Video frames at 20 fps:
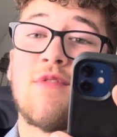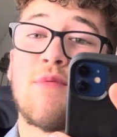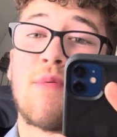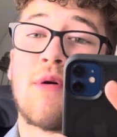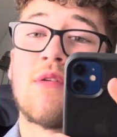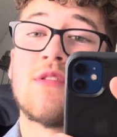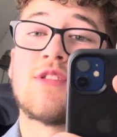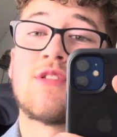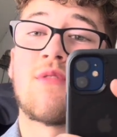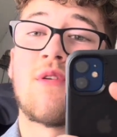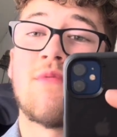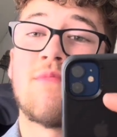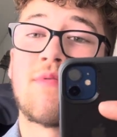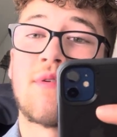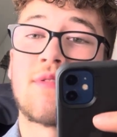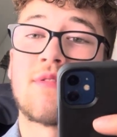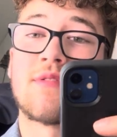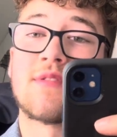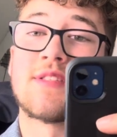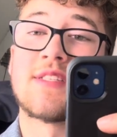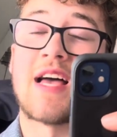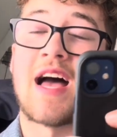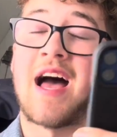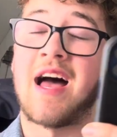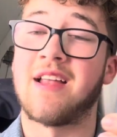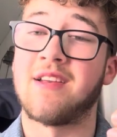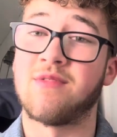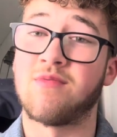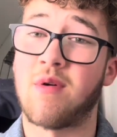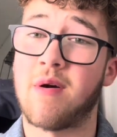apply it to your own products
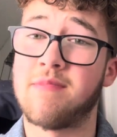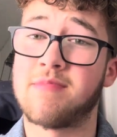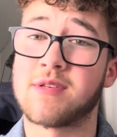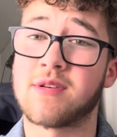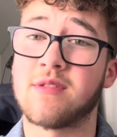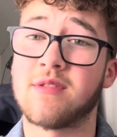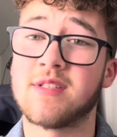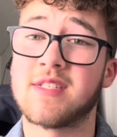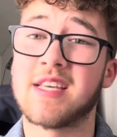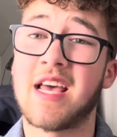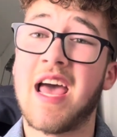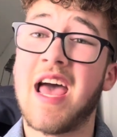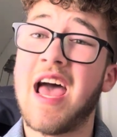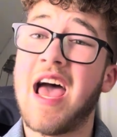and websites.